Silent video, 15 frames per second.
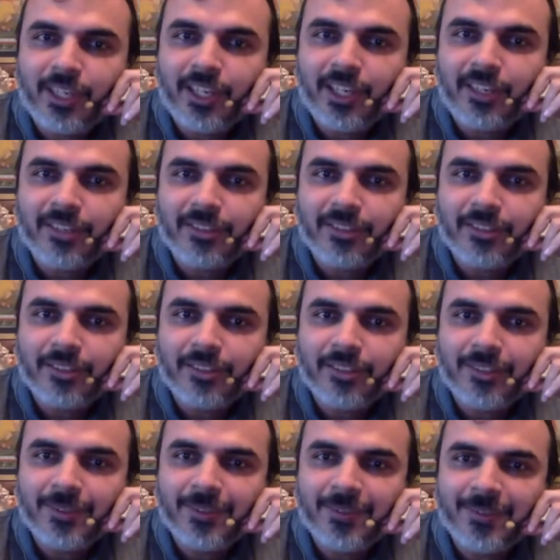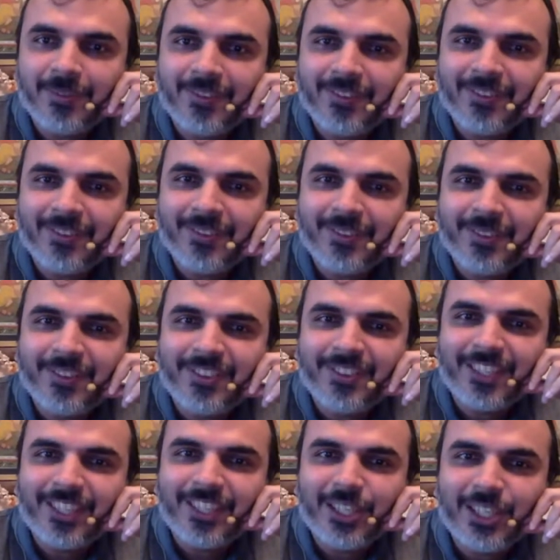nice
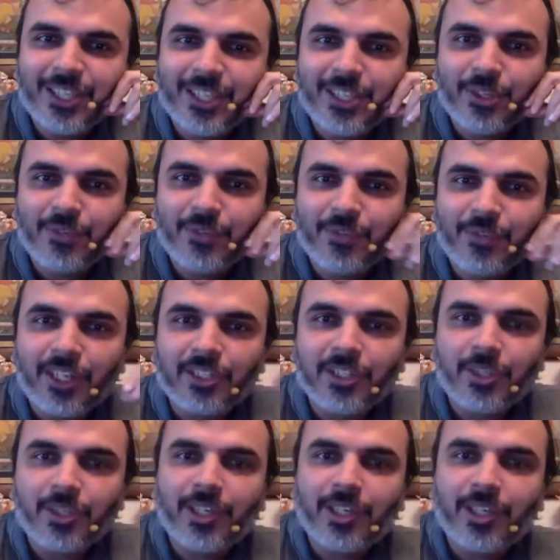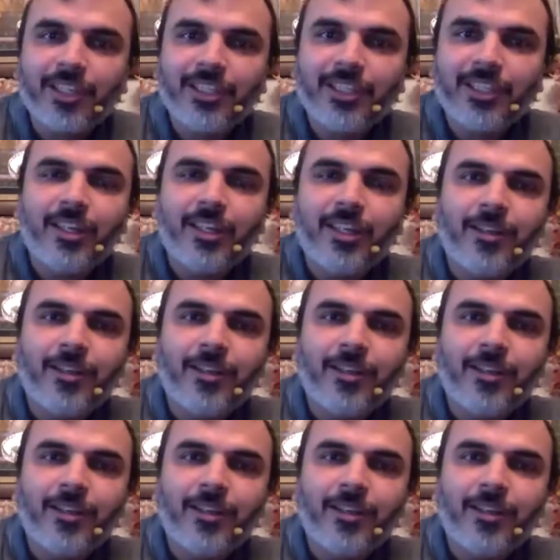translation of the Ashtavakra Gita